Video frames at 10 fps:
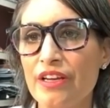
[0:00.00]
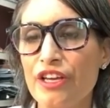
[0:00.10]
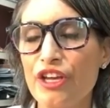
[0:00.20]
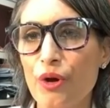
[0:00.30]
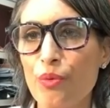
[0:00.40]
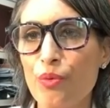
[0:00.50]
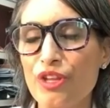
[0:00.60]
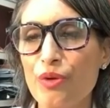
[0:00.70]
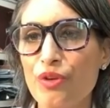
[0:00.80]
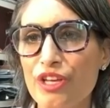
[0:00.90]
you know, a
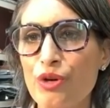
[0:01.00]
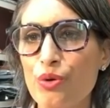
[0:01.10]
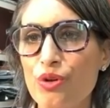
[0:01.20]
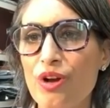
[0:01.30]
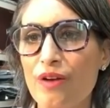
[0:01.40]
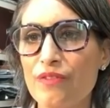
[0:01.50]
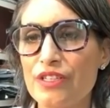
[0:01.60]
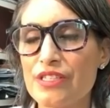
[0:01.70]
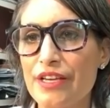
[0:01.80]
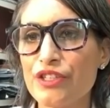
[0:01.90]
really, really cool
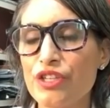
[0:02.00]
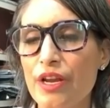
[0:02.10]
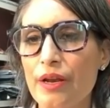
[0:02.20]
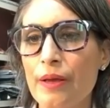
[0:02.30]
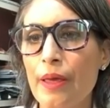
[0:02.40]
conversation.